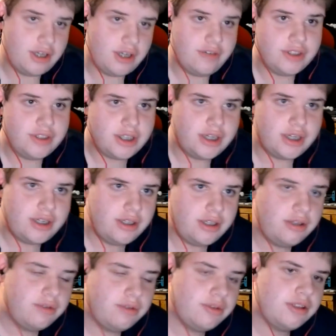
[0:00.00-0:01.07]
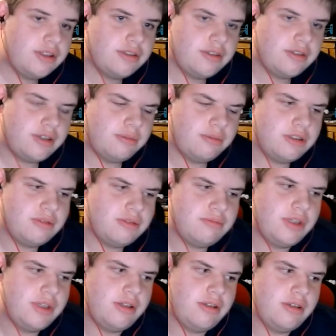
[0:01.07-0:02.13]
of anxiety, which also helps
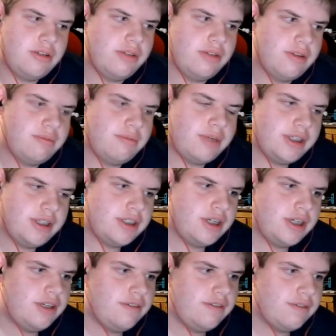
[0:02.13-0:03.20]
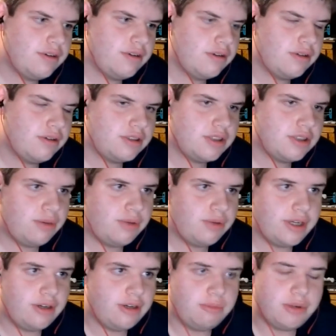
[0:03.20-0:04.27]
me deal with my anxiety for because I want to
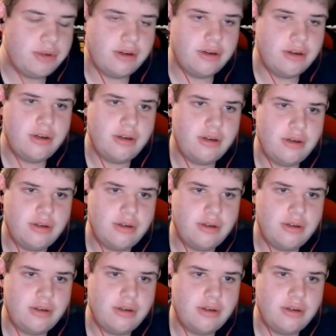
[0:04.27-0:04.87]
help her.